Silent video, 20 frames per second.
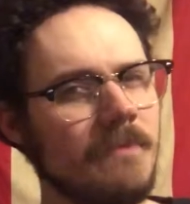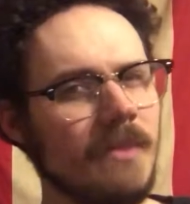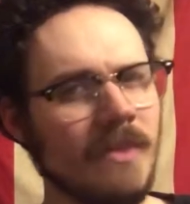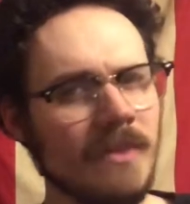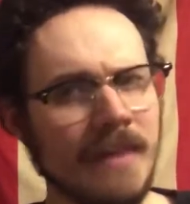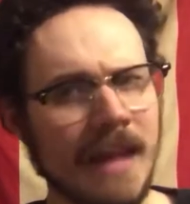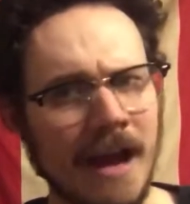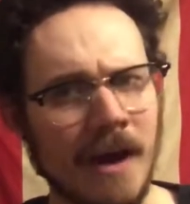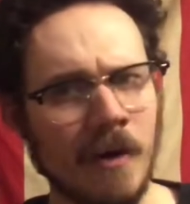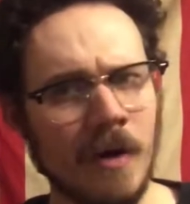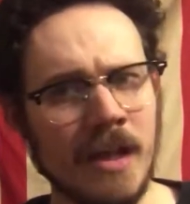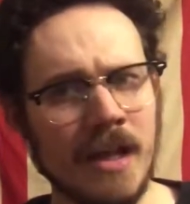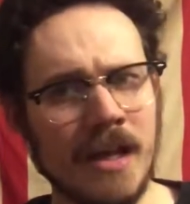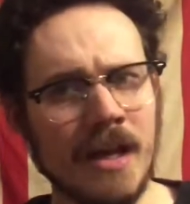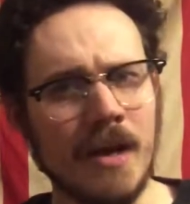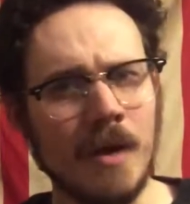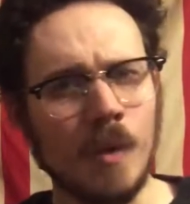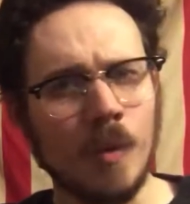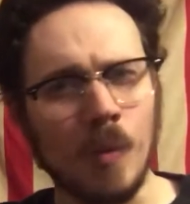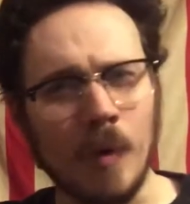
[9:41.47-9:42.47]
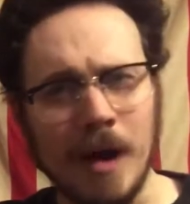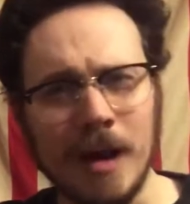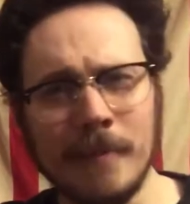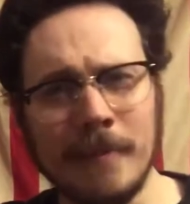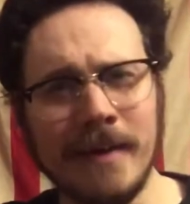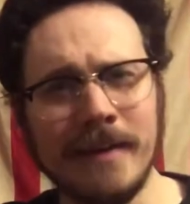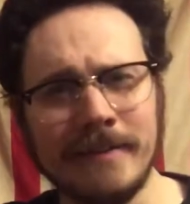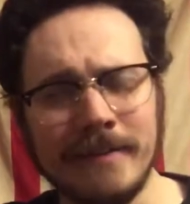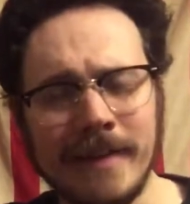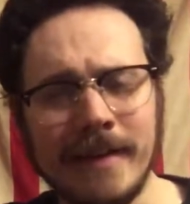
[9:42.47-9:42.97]
Now, why am
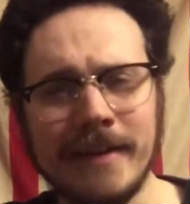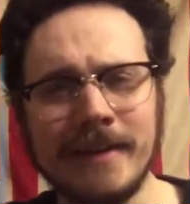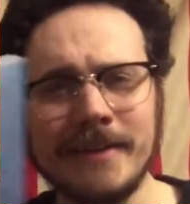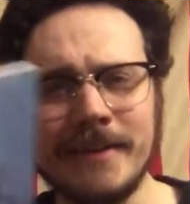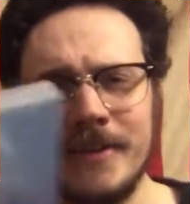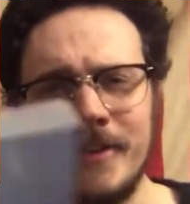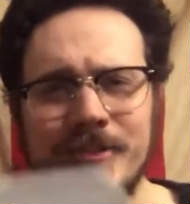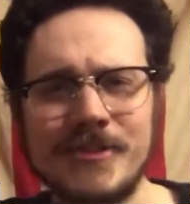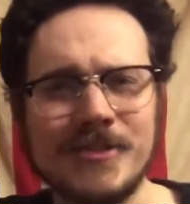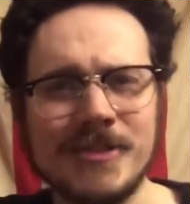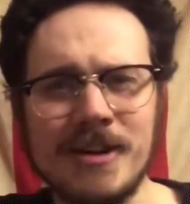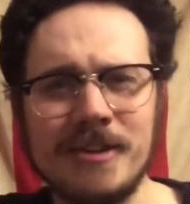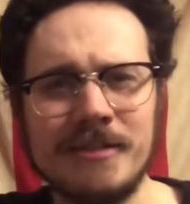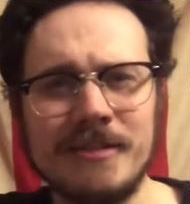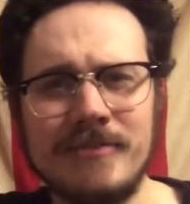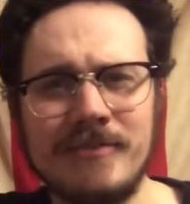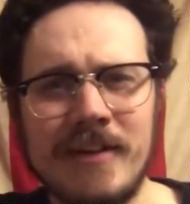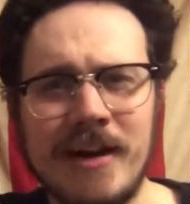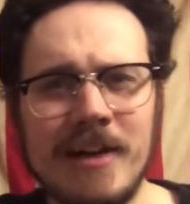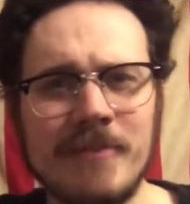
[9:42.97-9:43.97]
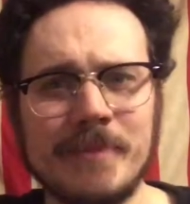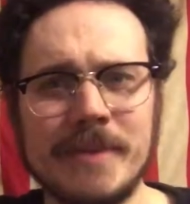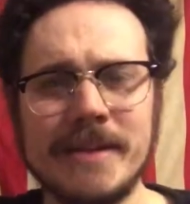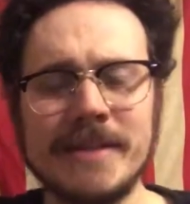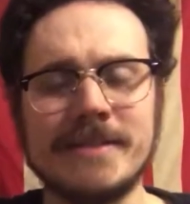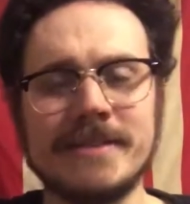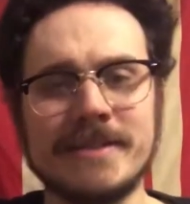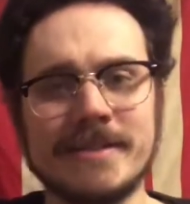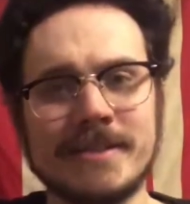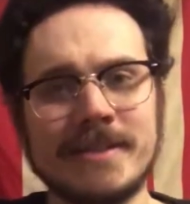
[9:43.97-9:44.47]
I taking a good solid 5
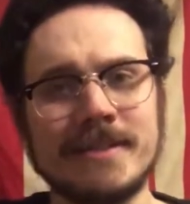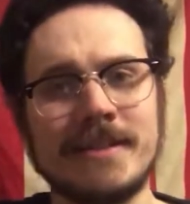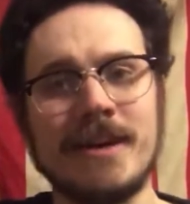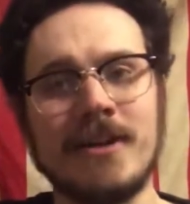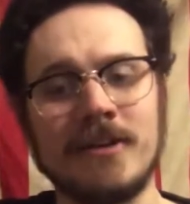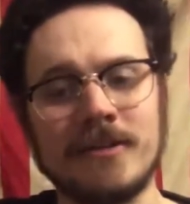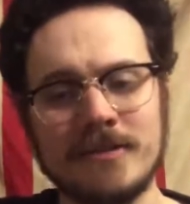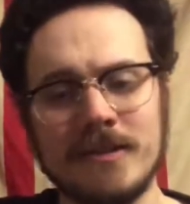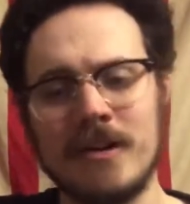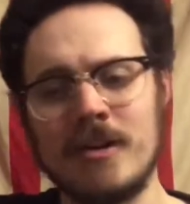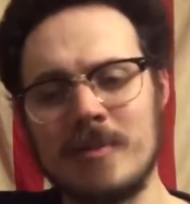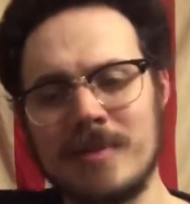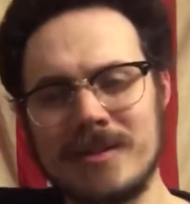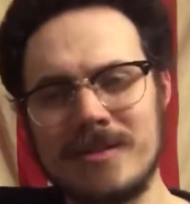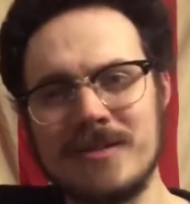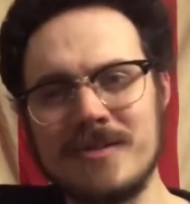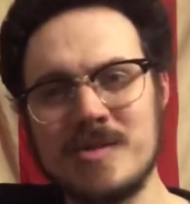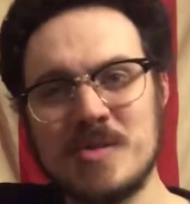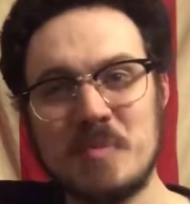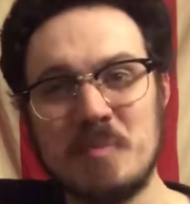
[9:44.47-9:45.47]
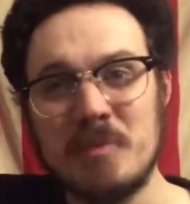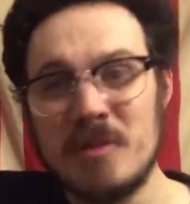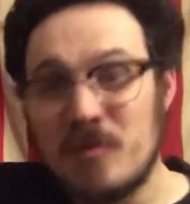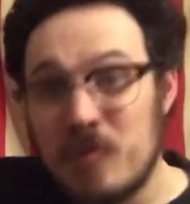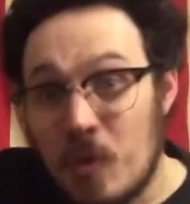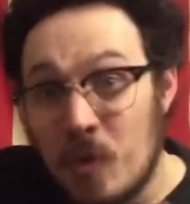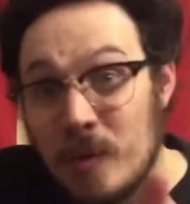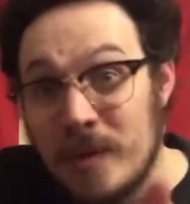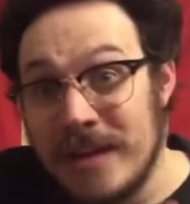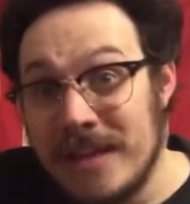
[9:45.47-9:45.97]
minutes to sit down and talk about this
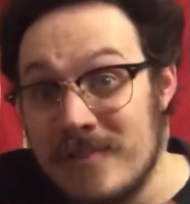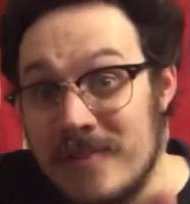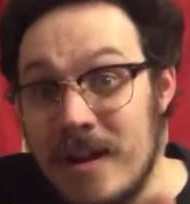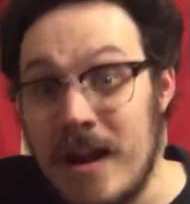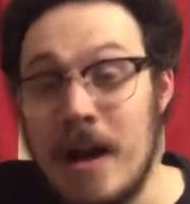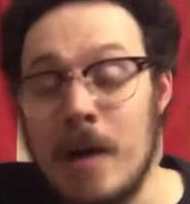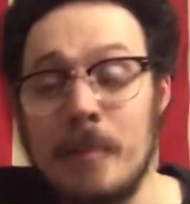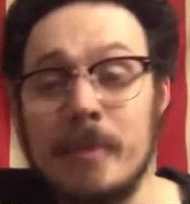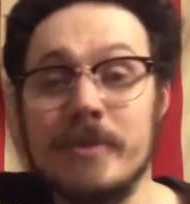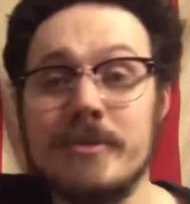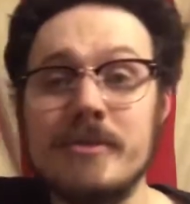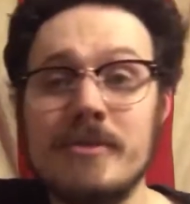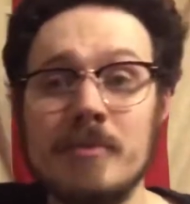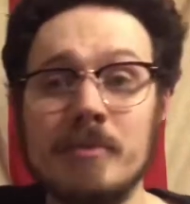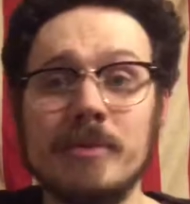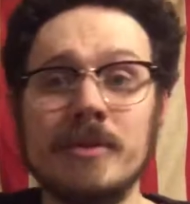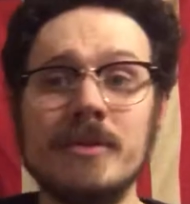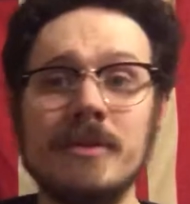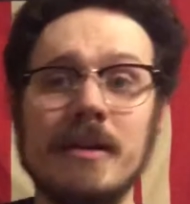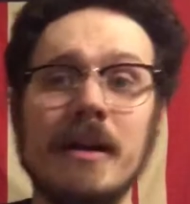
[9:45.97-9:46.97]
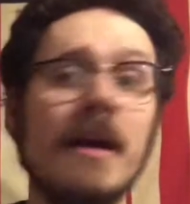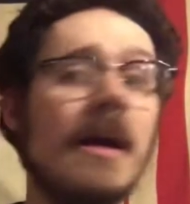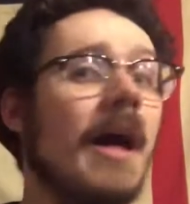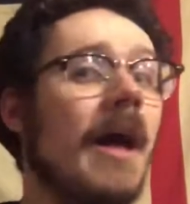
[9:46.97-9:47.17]
before we even hop into the book?